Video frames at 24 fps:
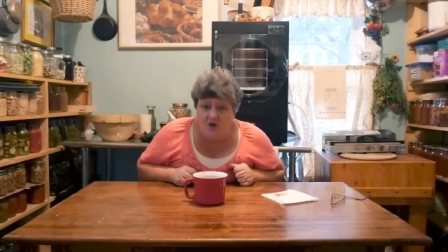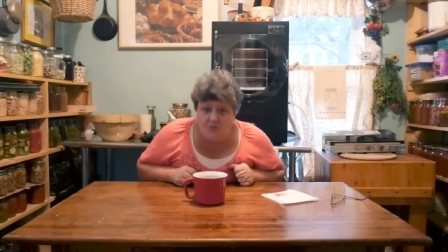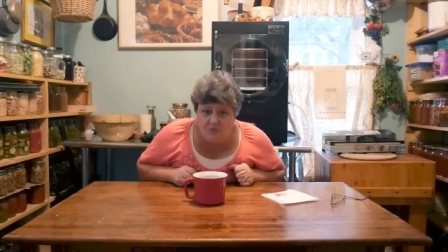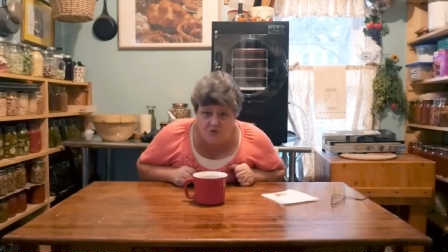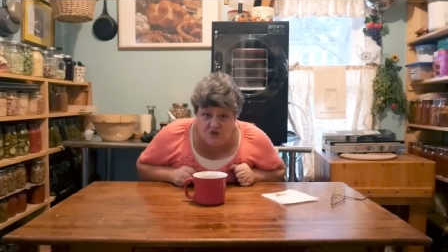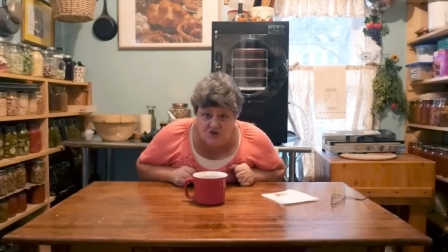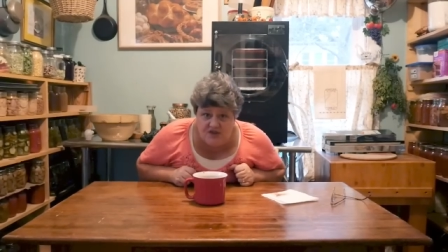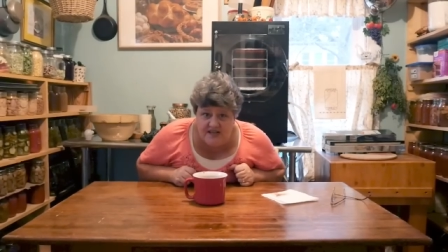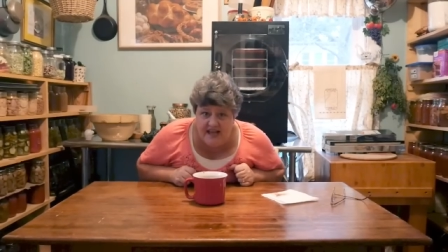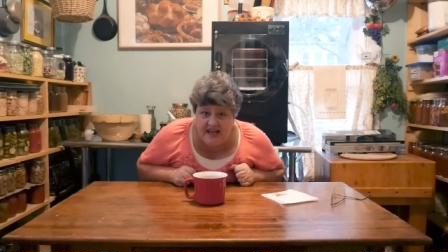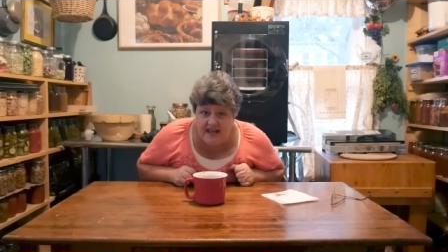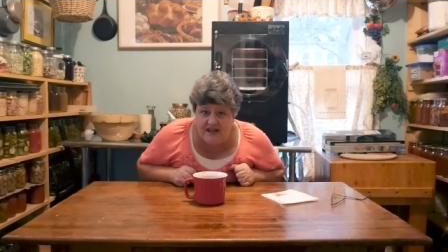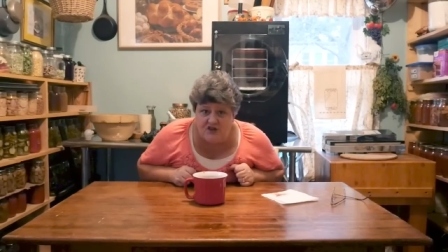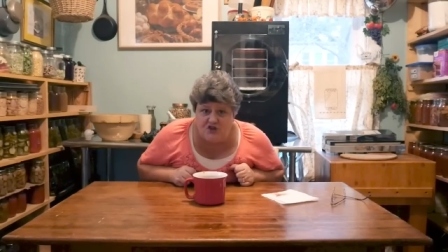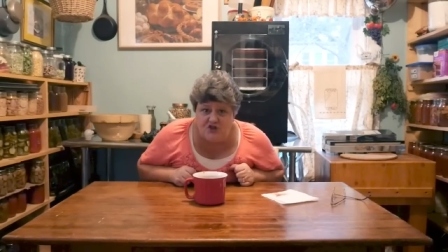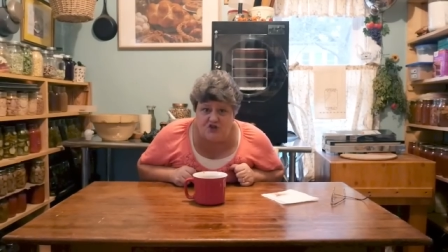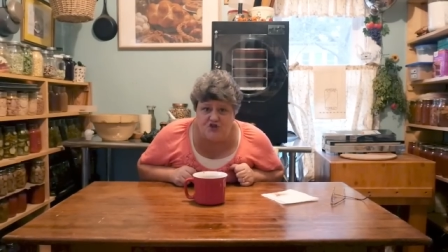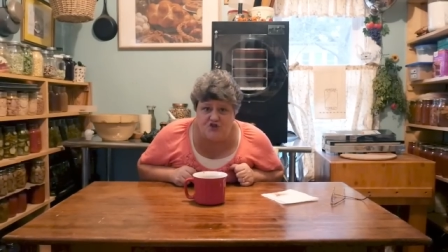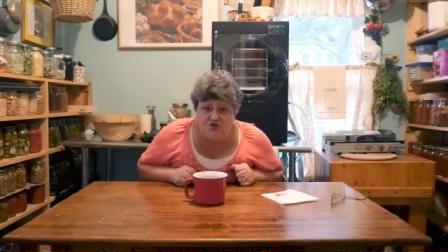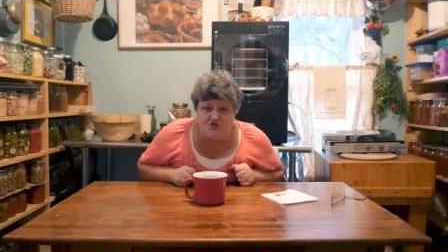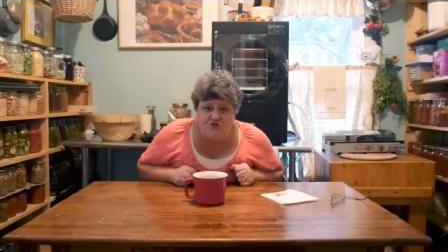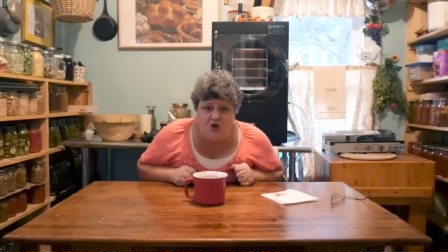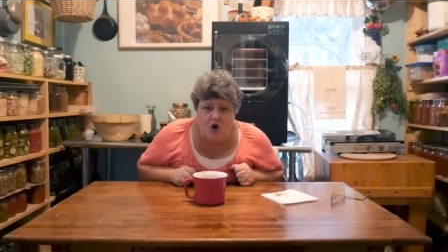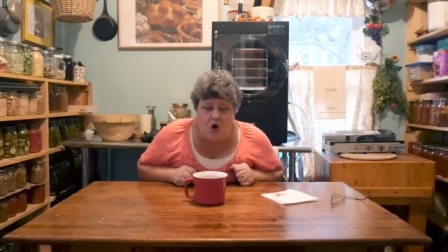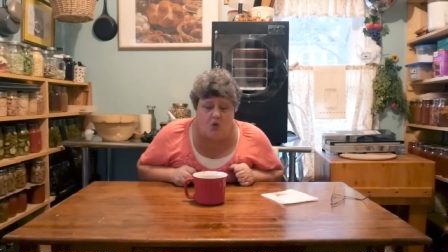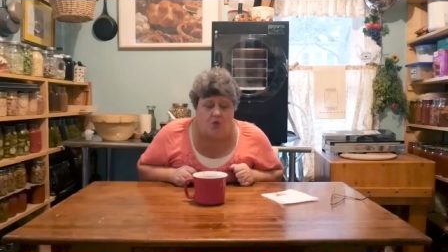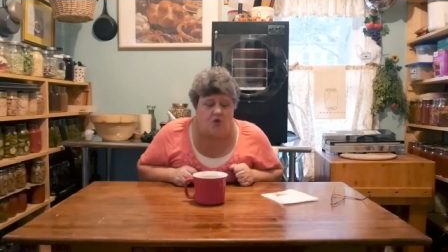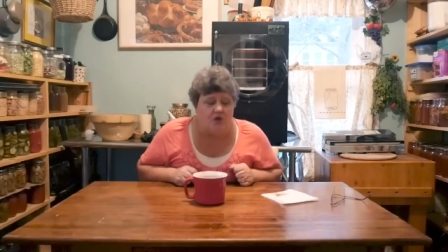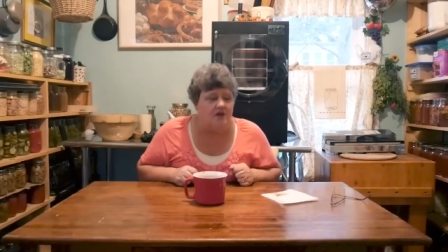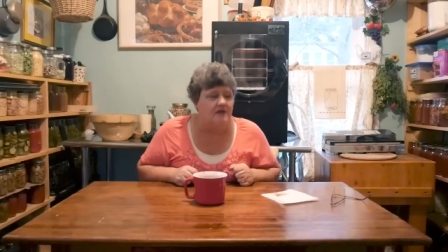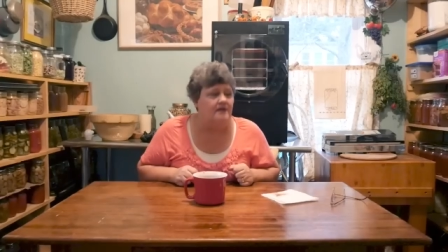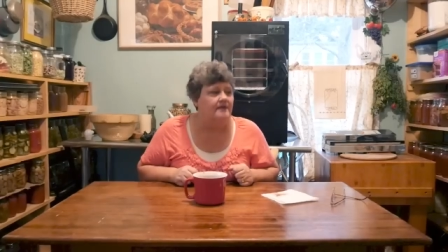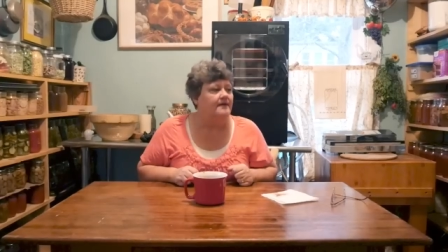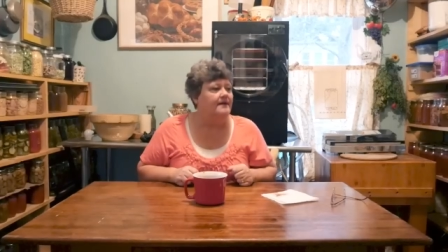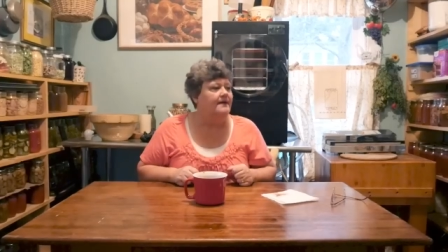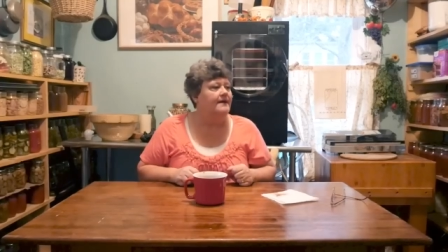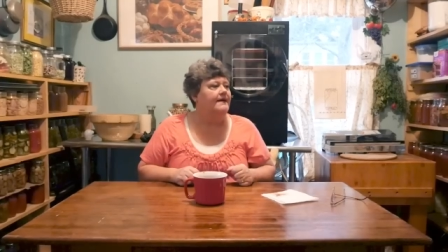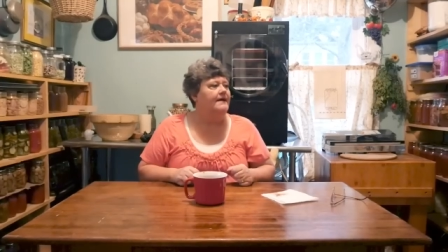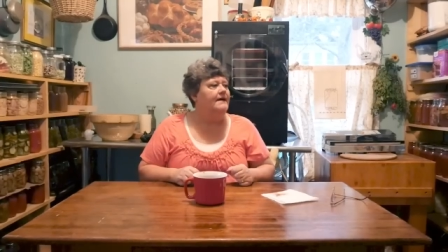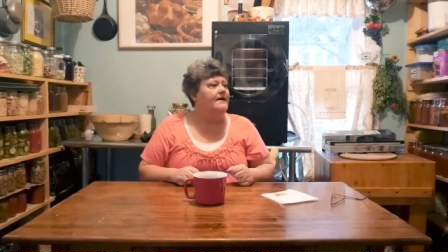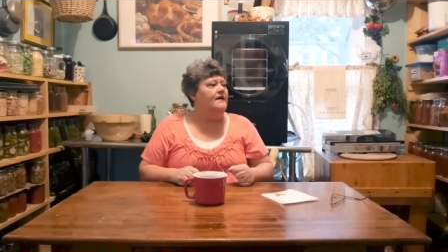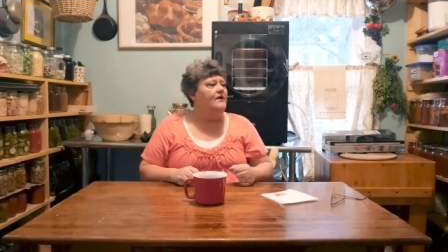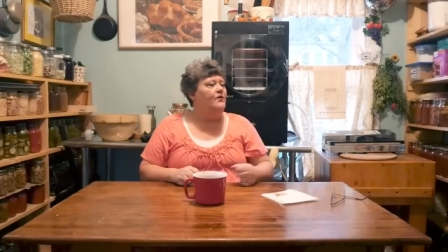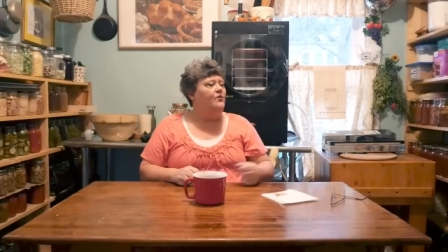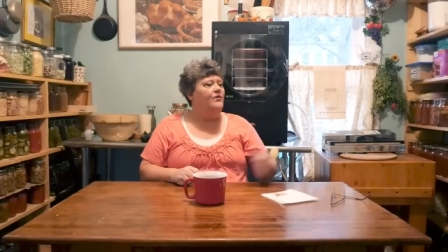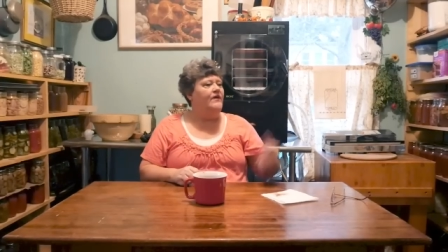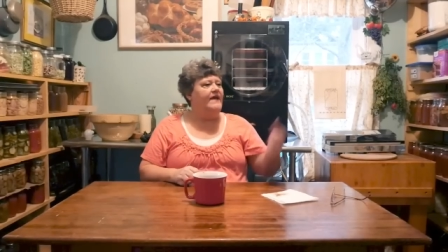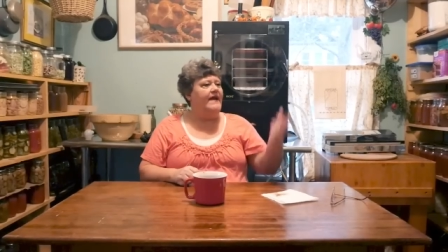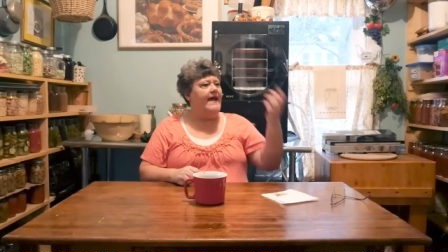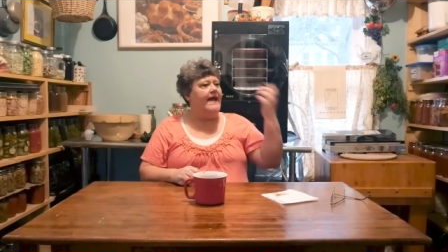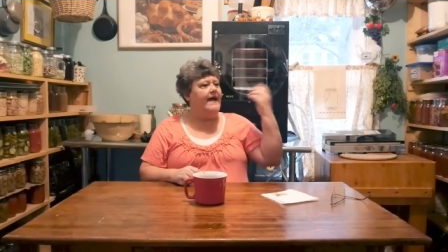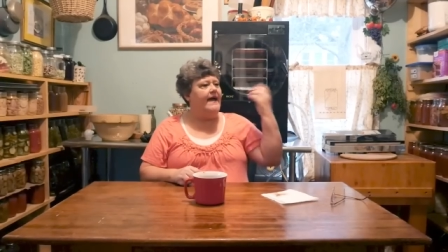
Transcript: almost had a stroke. We